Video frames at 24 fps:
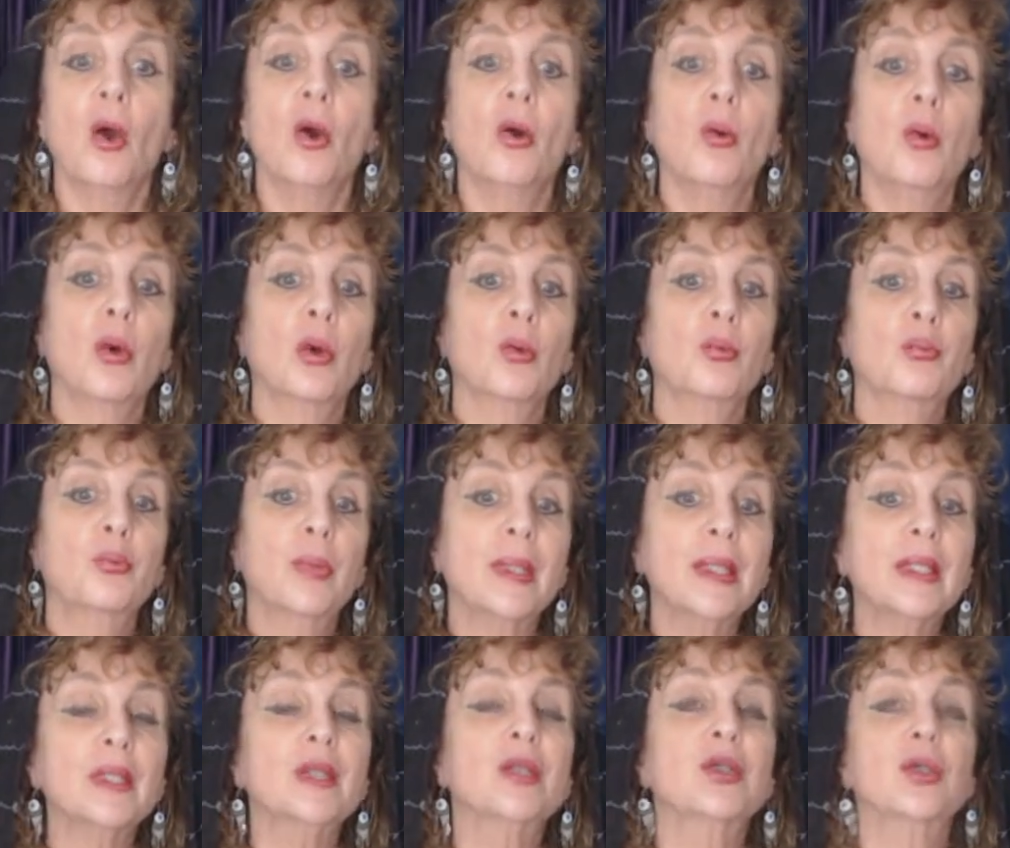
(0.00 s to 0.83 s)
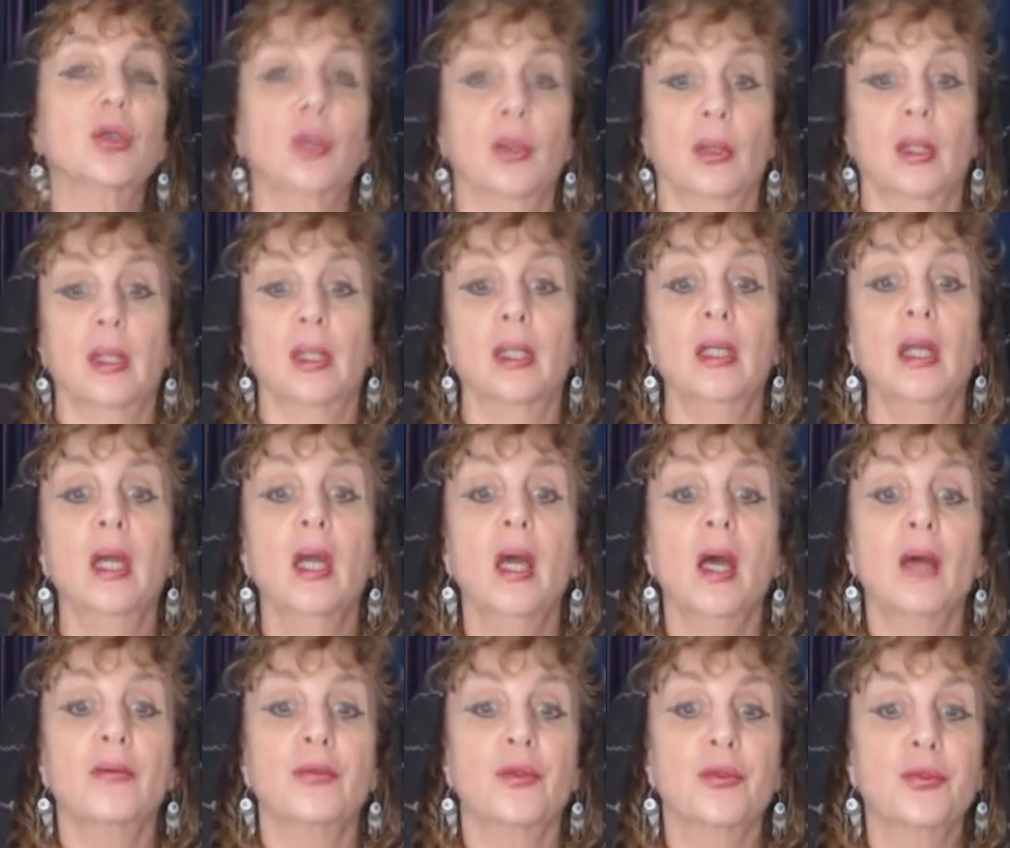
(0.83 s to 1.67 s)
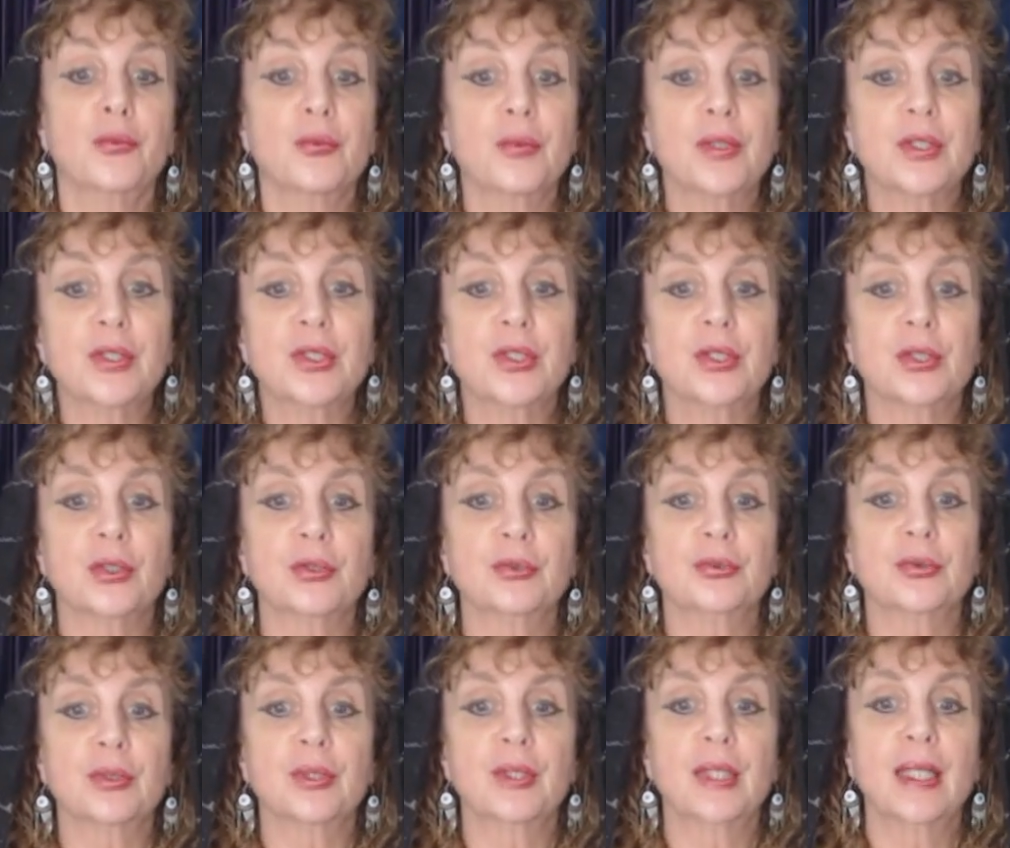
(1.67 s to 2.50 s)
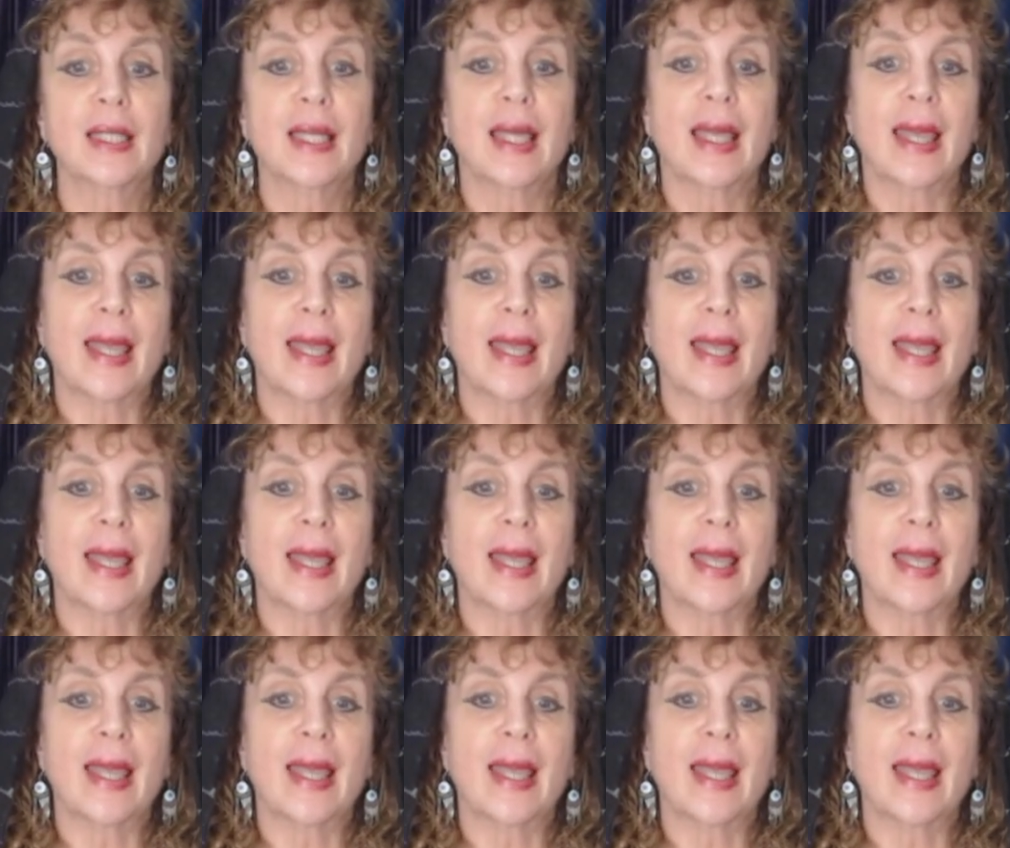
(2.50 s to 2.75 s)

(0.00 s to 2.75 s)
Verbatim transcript: who were ridiculing the three children,